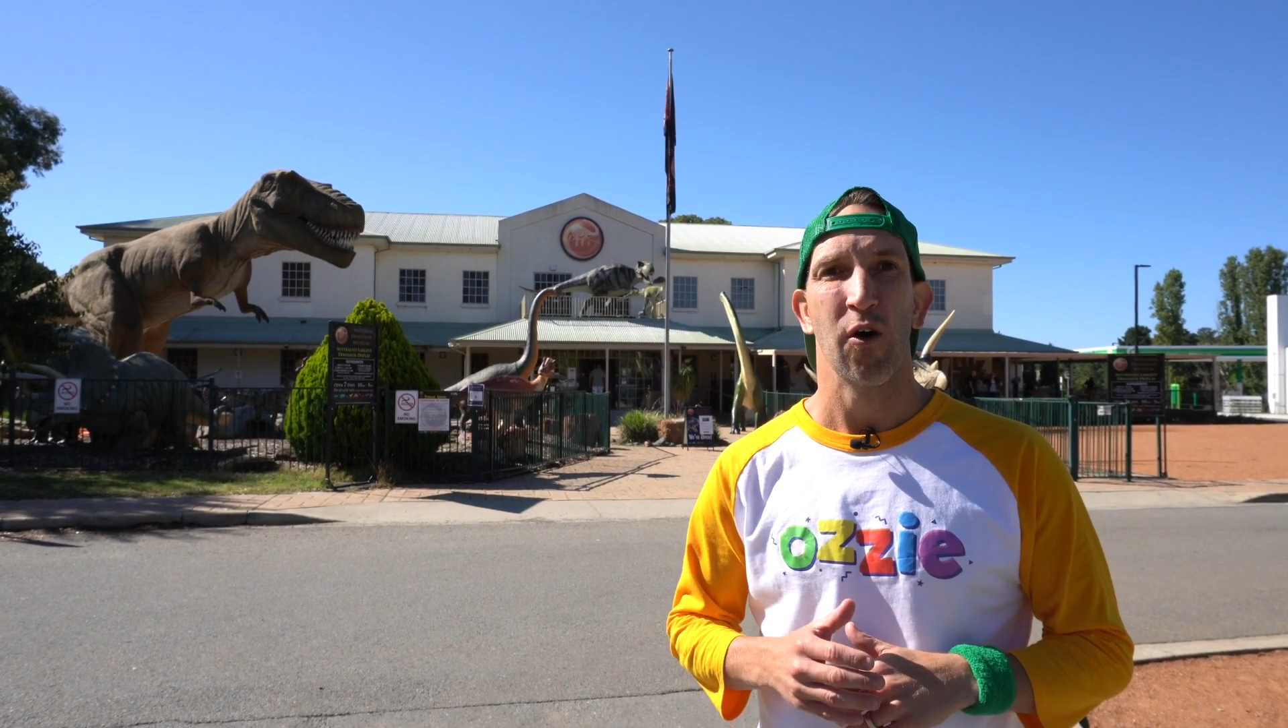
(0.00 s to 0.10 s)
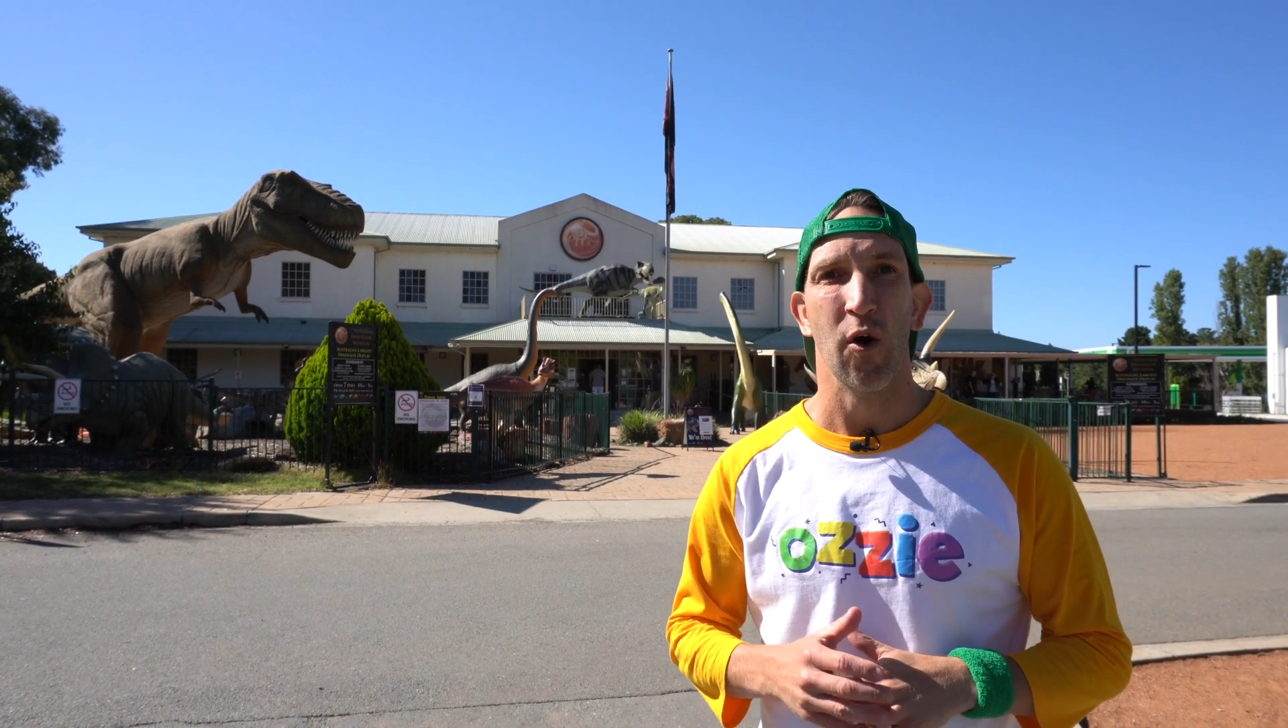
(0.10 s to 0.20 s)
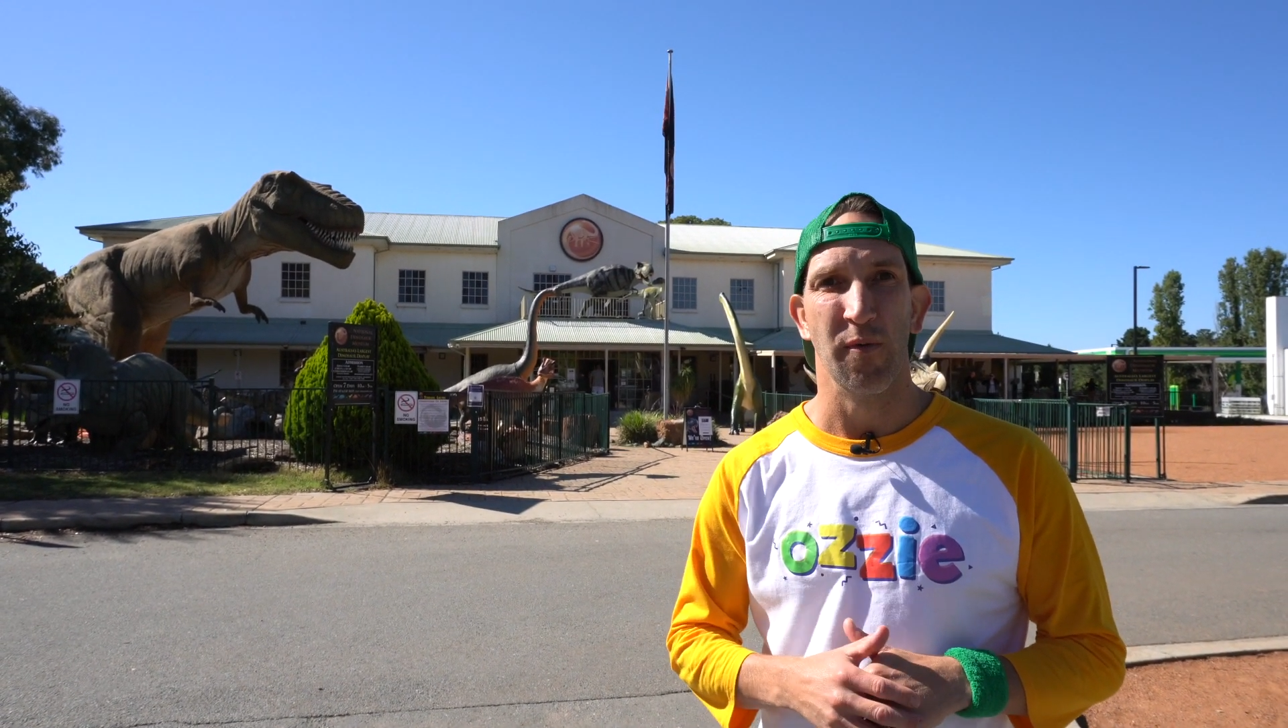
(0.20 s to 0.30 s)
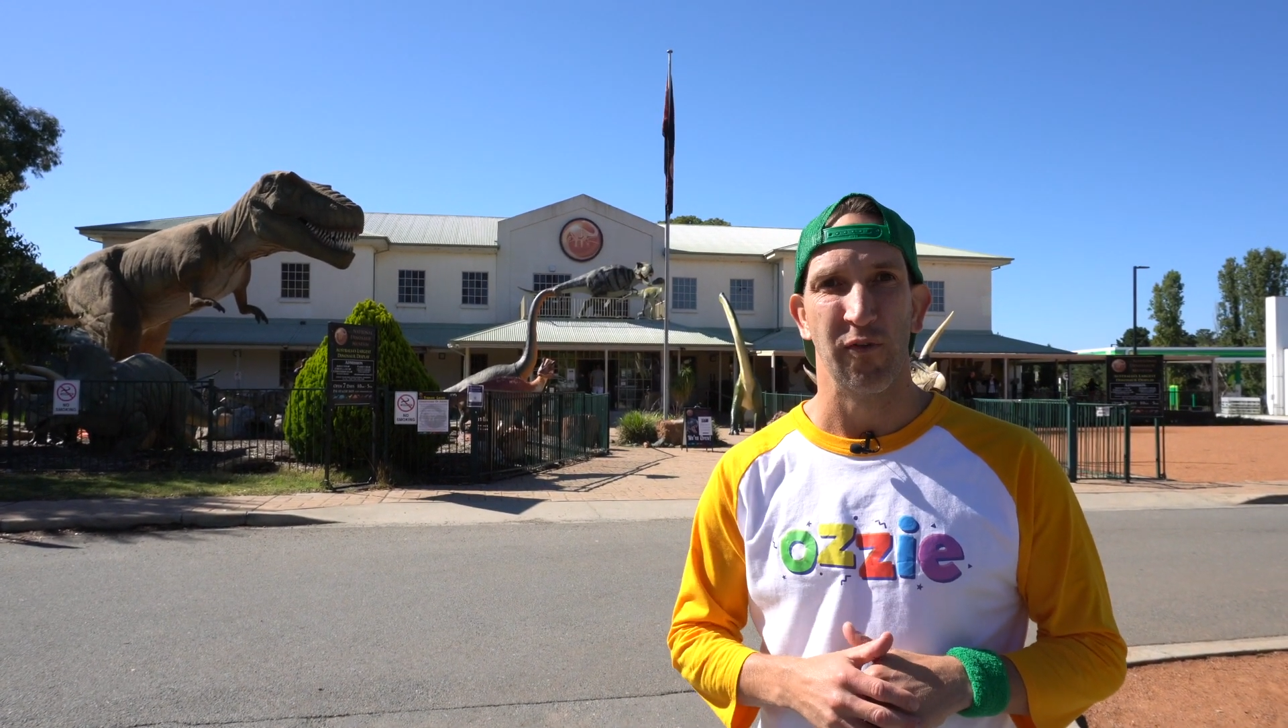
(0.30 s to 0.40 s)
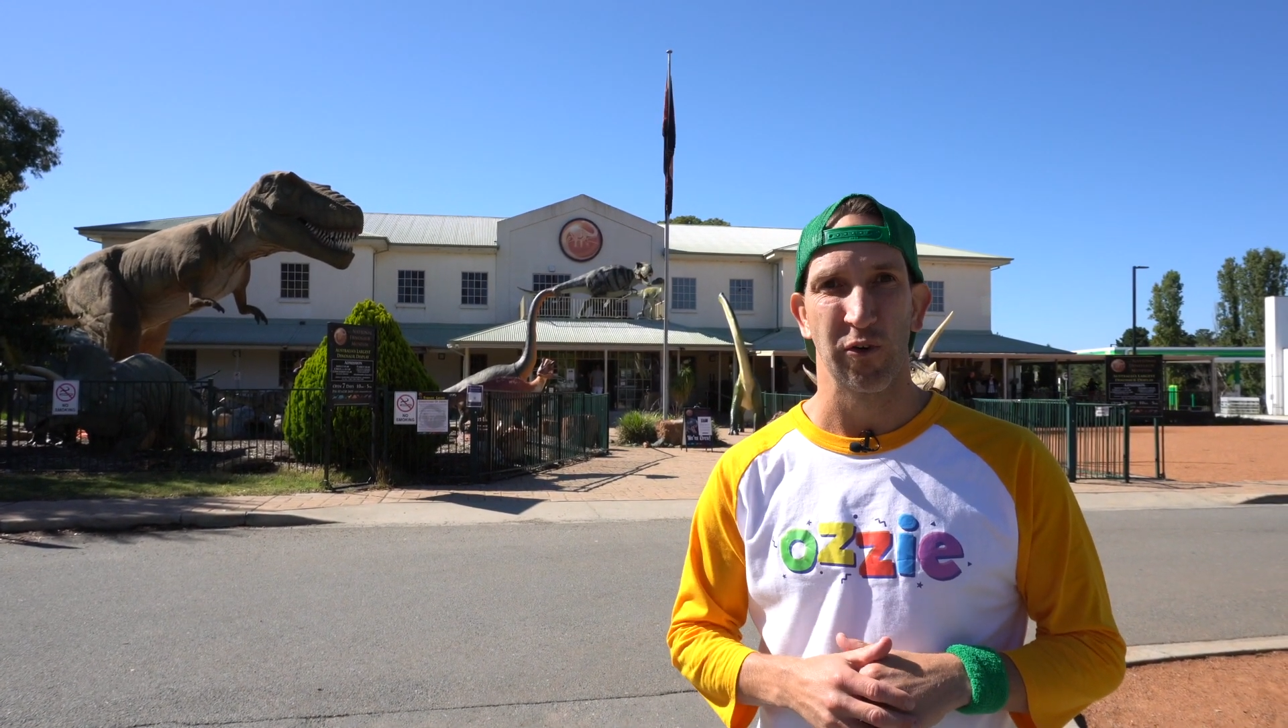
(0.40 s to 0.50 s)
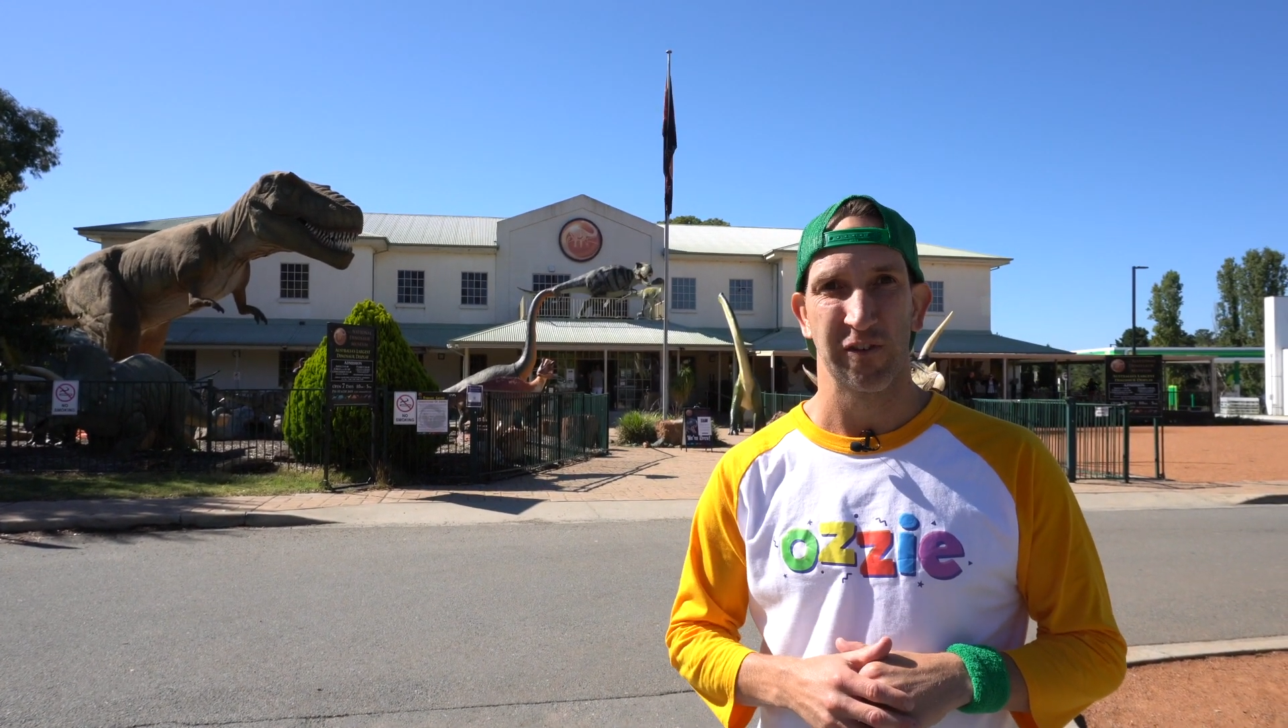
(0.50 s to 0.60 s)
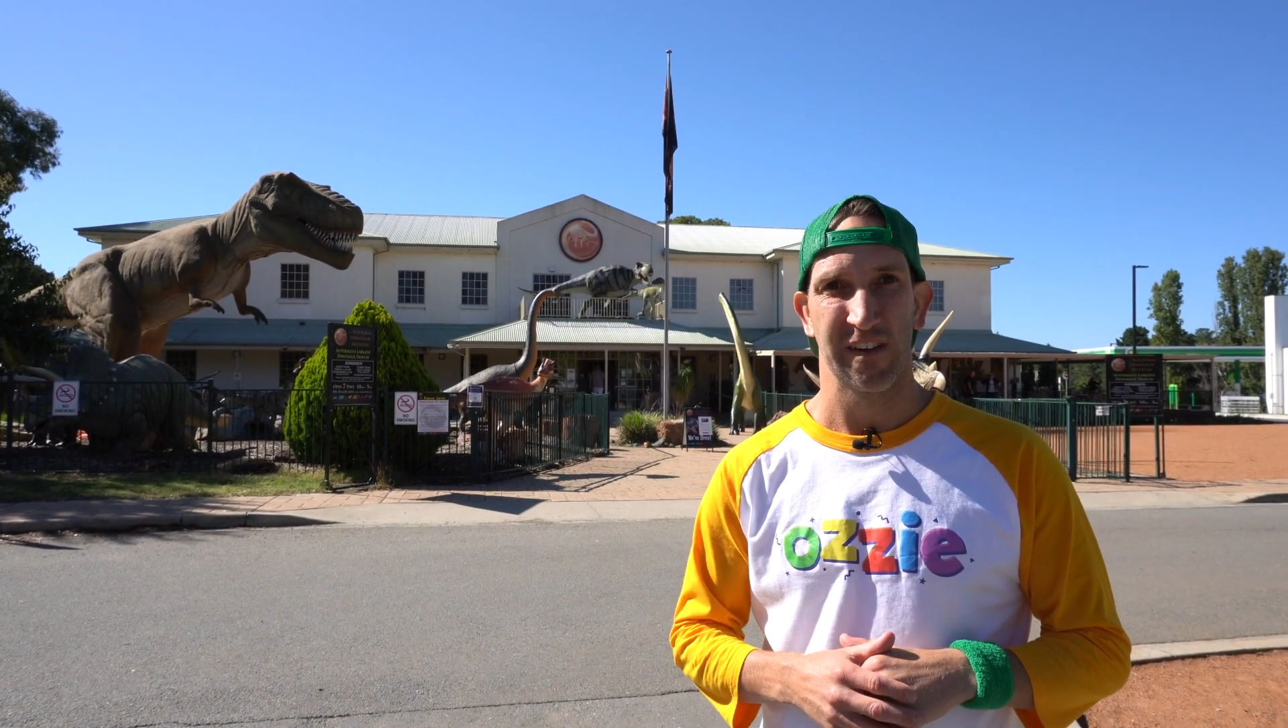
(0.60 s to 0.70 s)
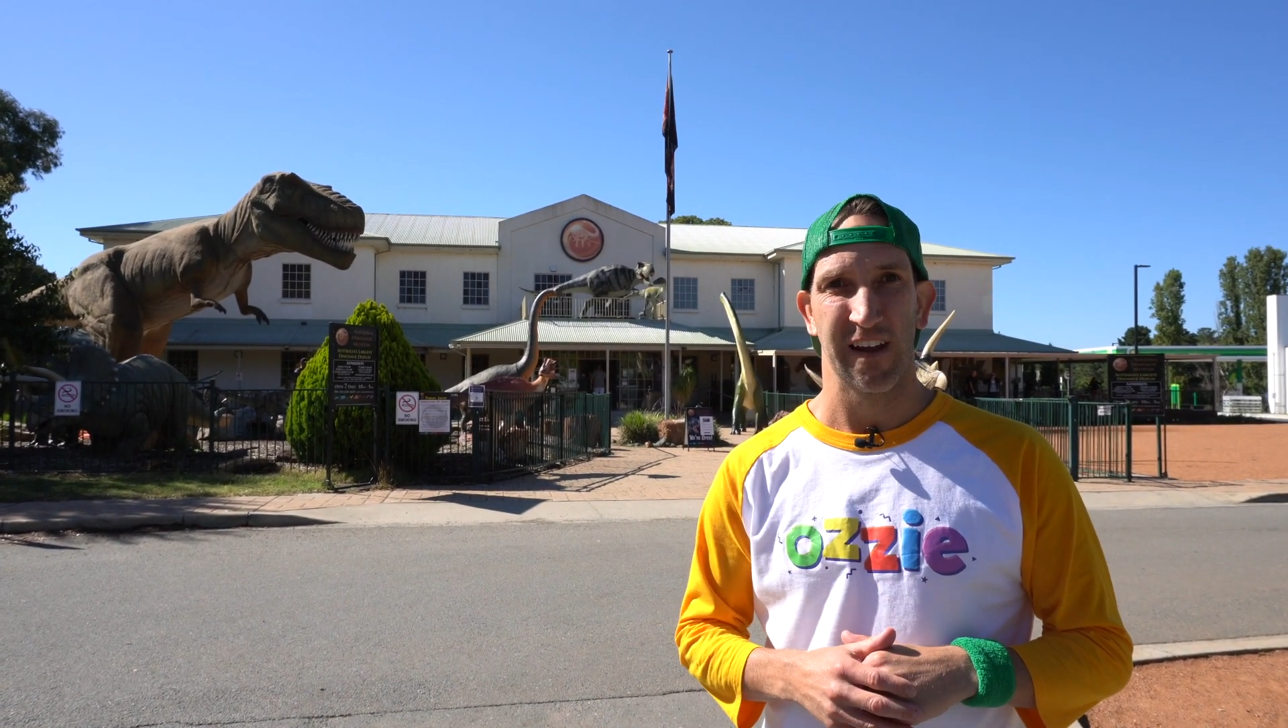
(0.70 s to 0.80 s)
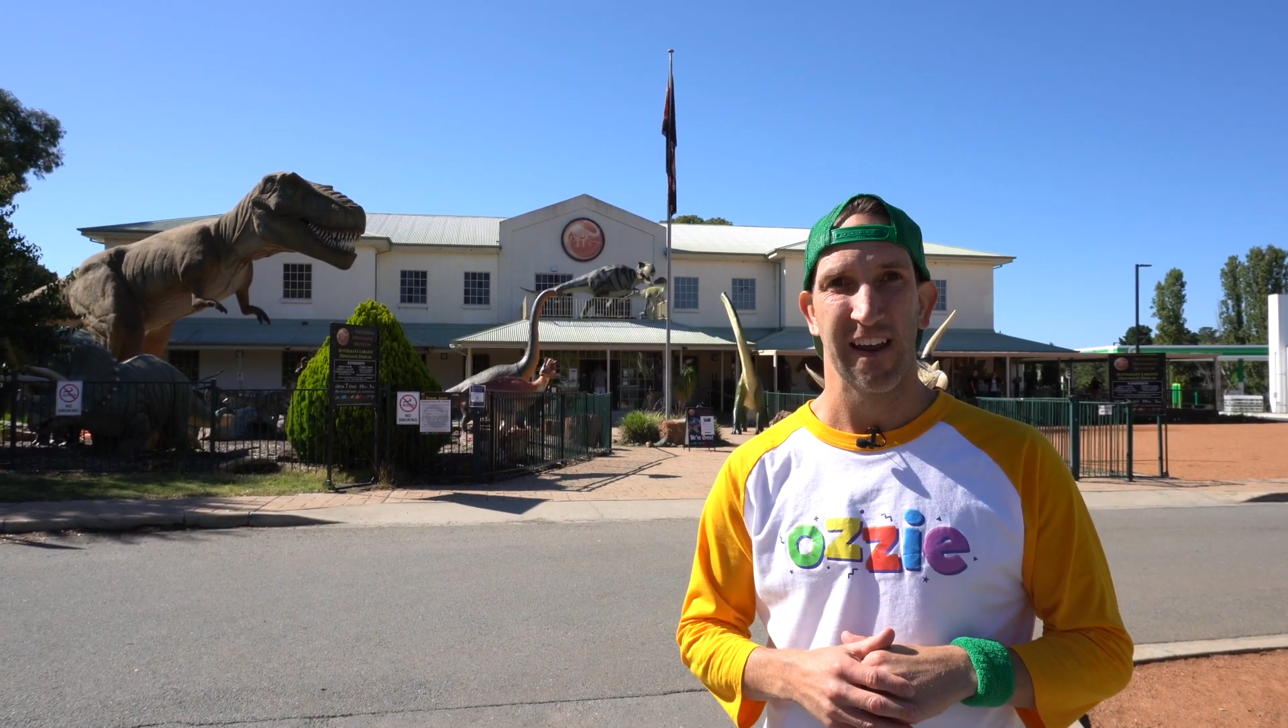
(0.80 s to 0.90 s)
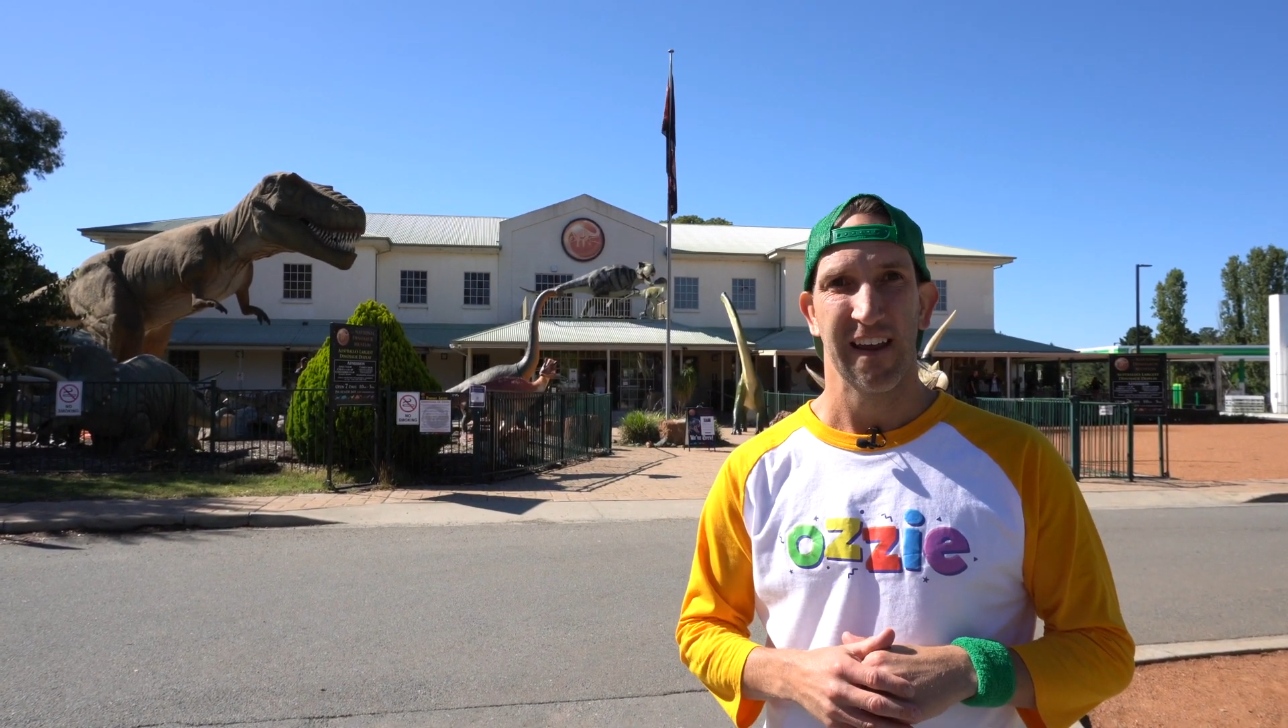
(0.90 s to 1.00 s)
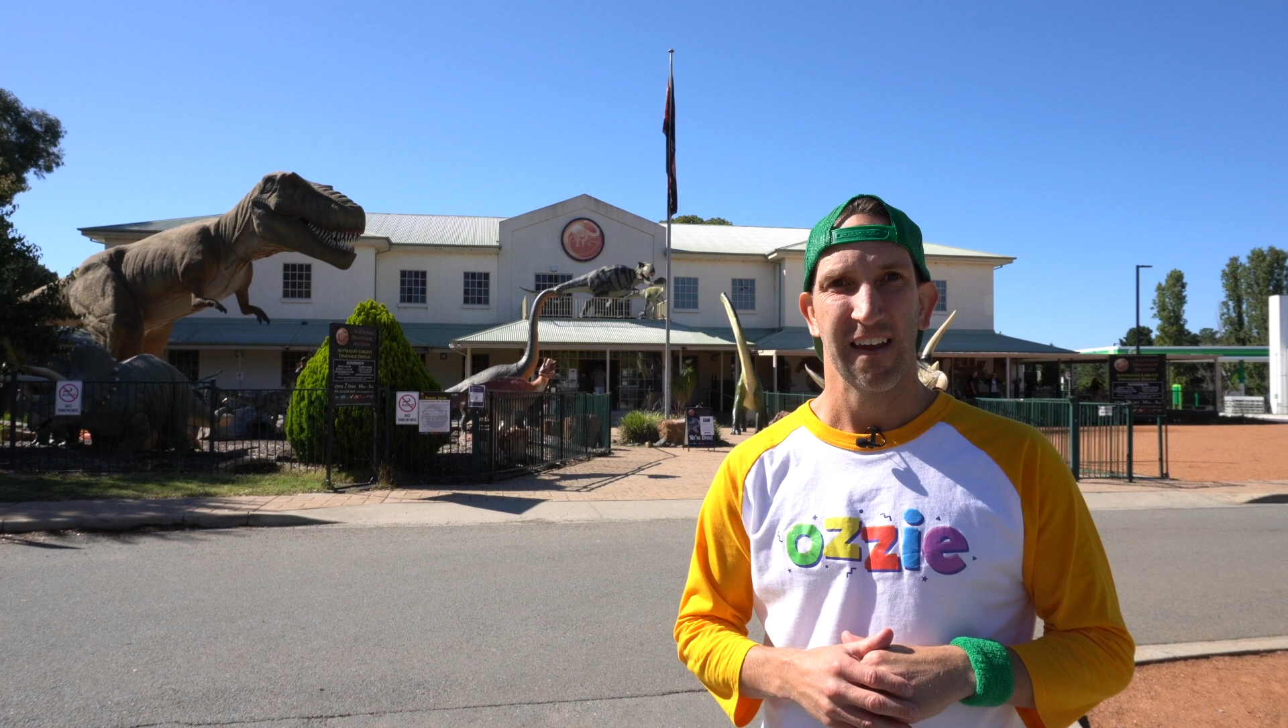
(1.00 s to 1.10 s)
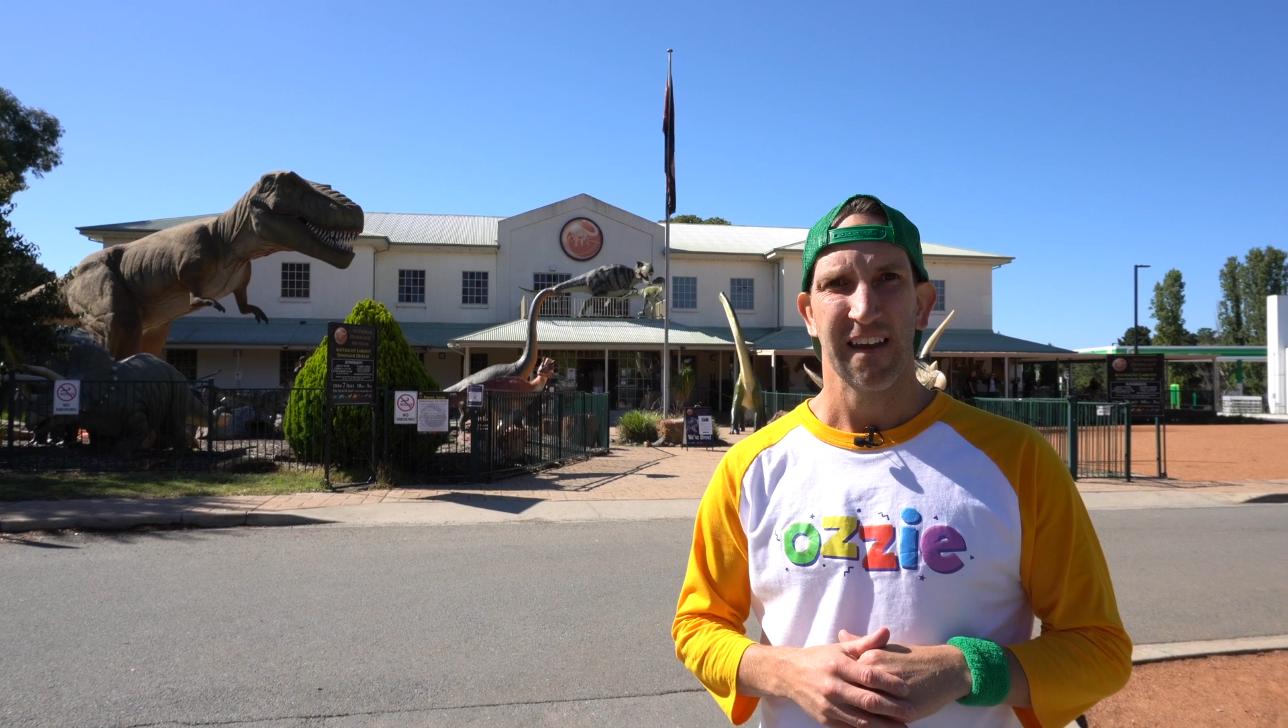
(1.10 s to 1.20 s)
herbivores today.